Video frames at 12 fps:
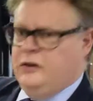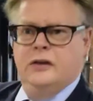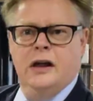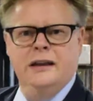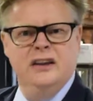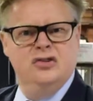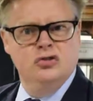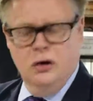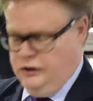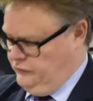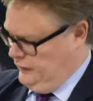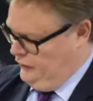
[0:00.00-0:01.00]
I think it's
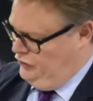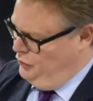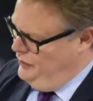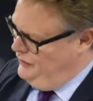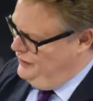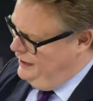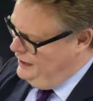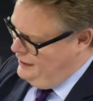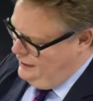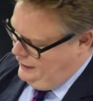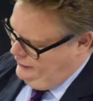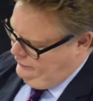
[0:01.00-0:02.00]
drunk Sasha, isn't it?
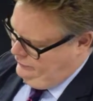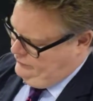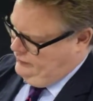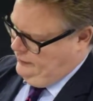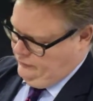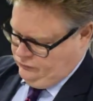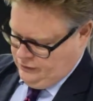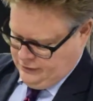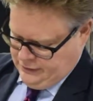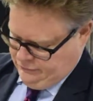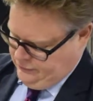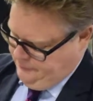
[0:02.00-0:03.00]
Sit up straight,
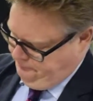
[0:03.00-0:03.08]
that's